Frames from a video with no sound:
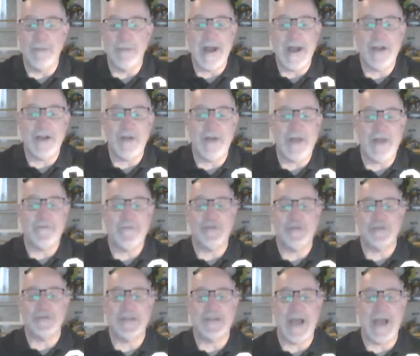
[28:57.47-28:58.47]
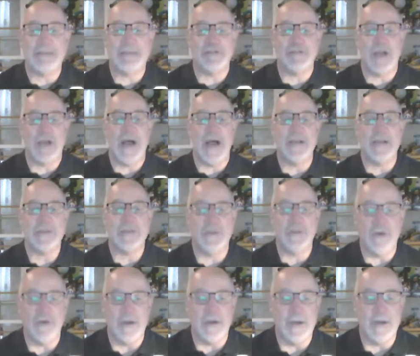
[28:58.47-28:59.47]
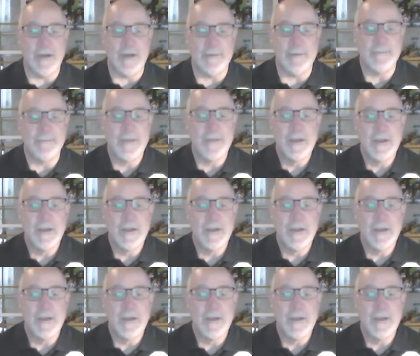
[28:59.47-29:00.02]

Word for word: biographical snapshots on